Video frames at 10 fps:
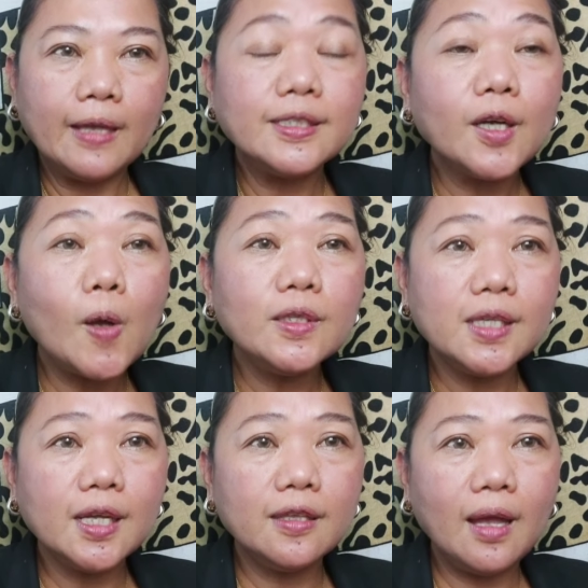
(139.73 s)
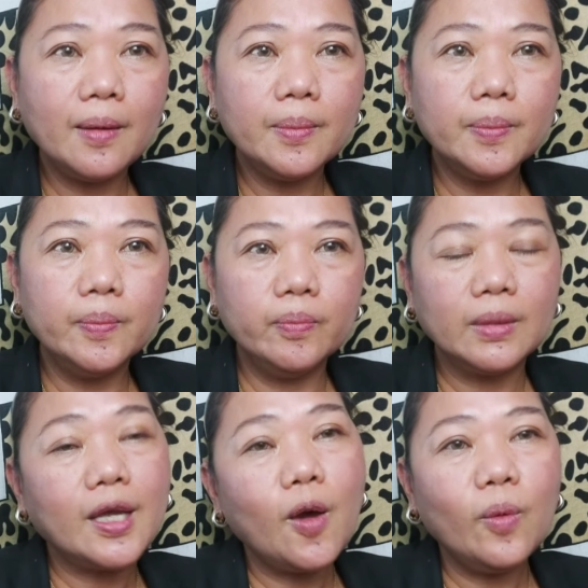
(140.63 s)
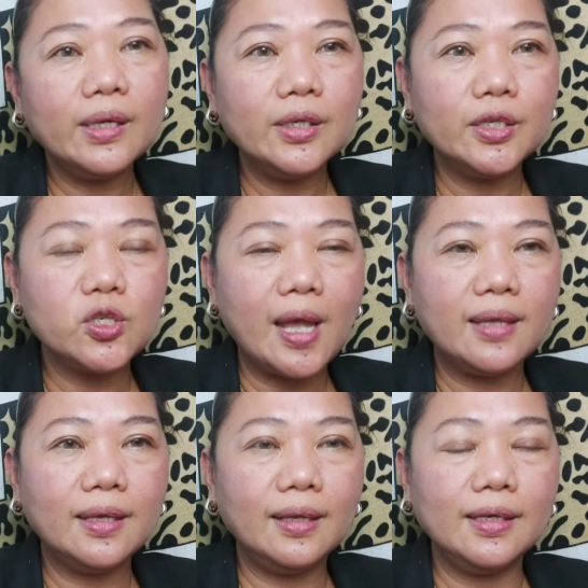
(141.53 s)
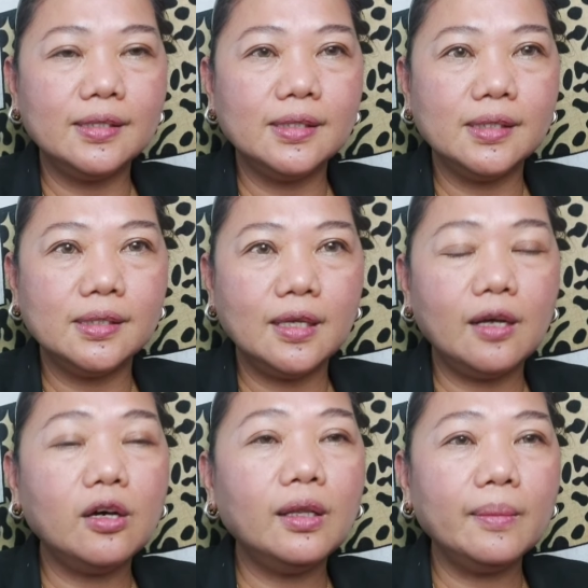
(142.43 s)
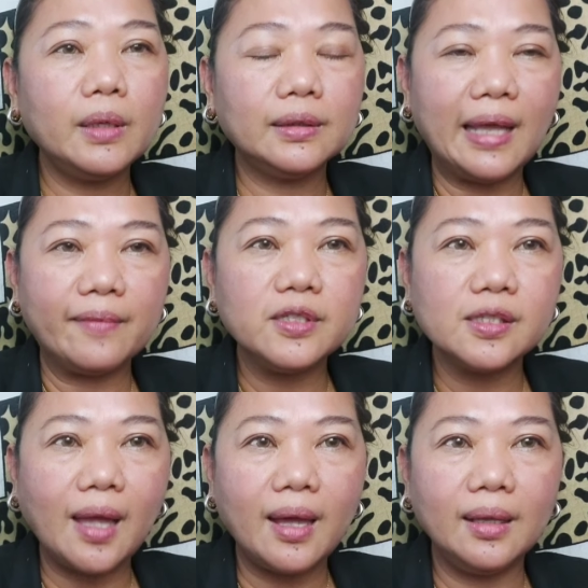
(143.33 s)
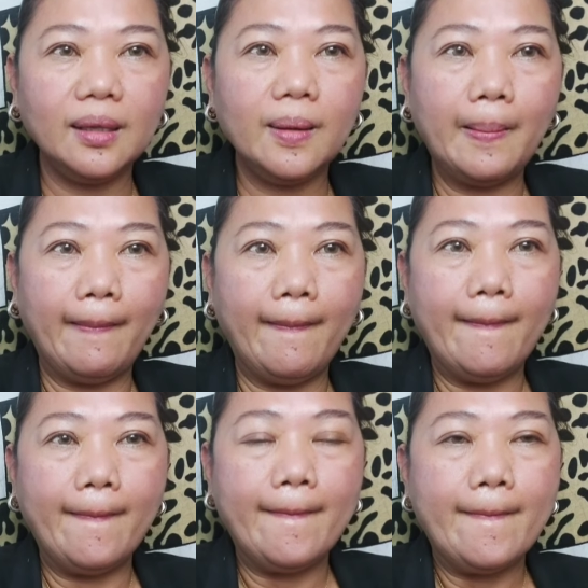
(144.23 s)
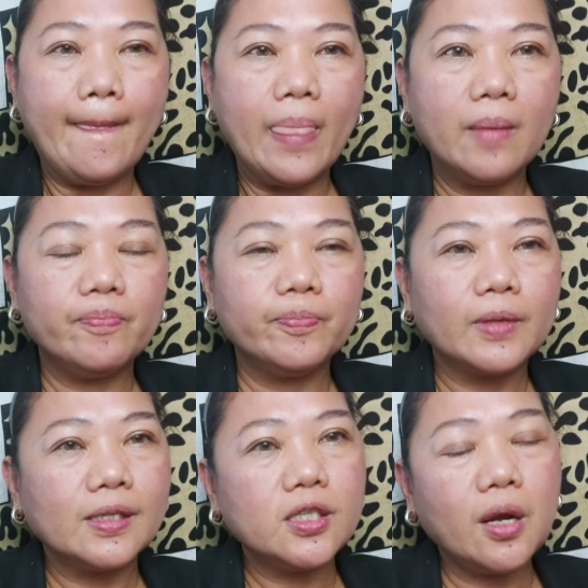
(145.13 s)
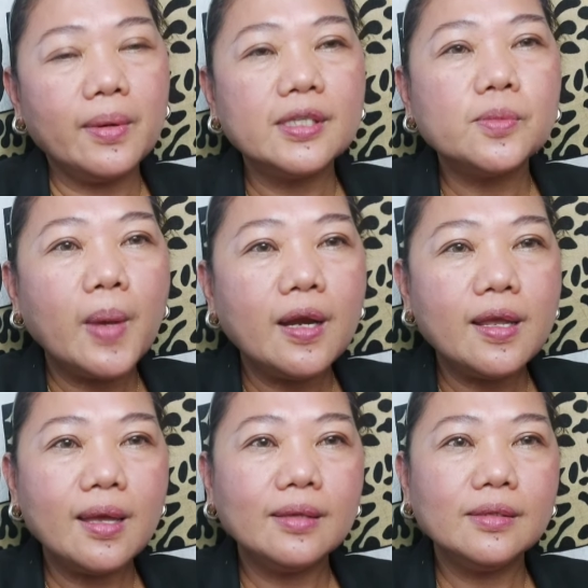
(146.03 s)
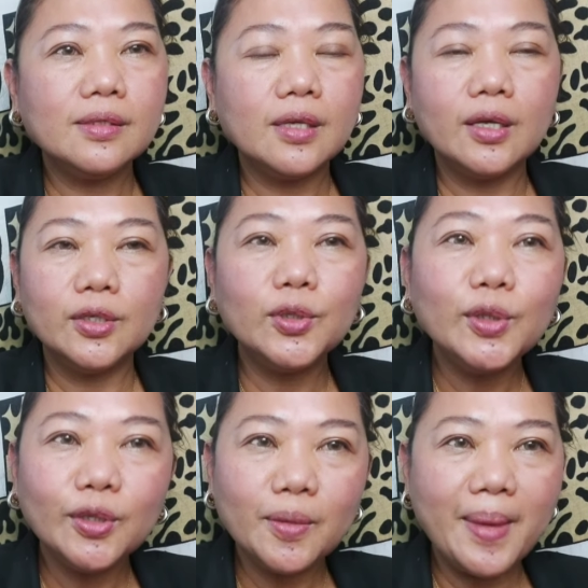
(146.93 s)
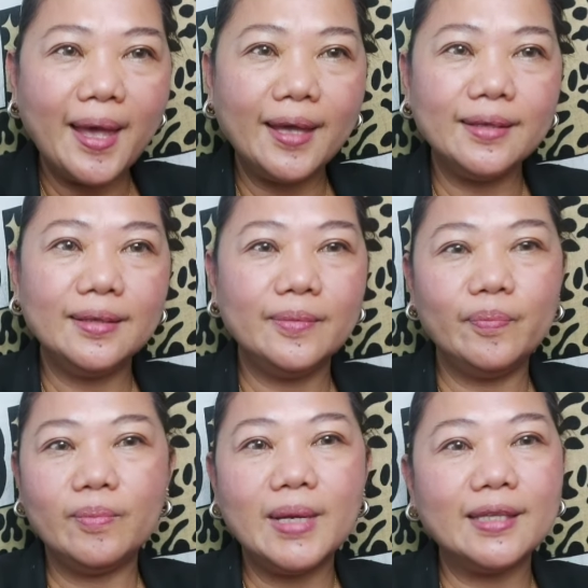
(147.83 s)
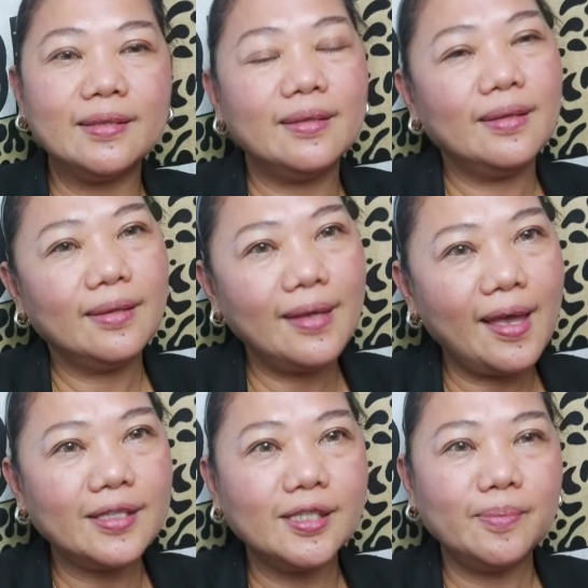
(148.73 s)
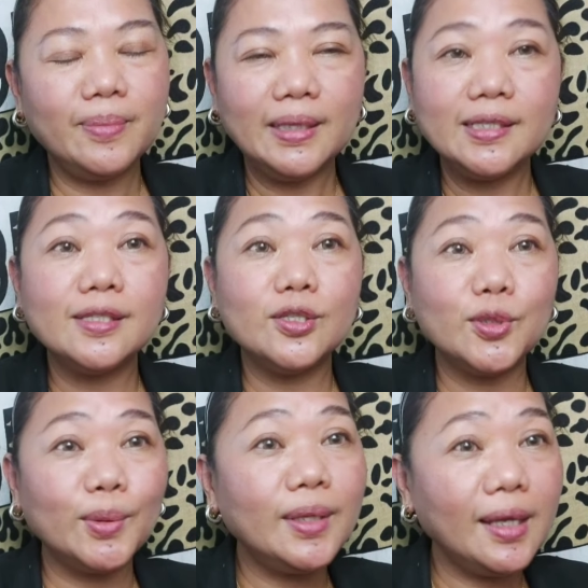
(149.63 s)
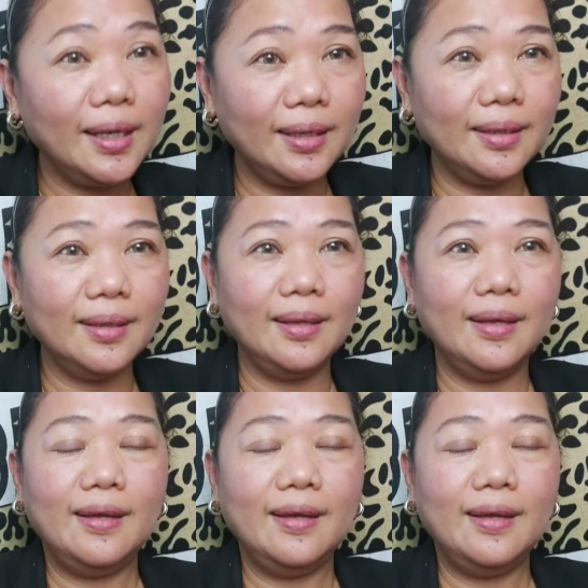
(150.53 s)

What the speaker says: the content of Kawander channel is all about lifestyle, sharing experience, good or bad. But guys, please tune in.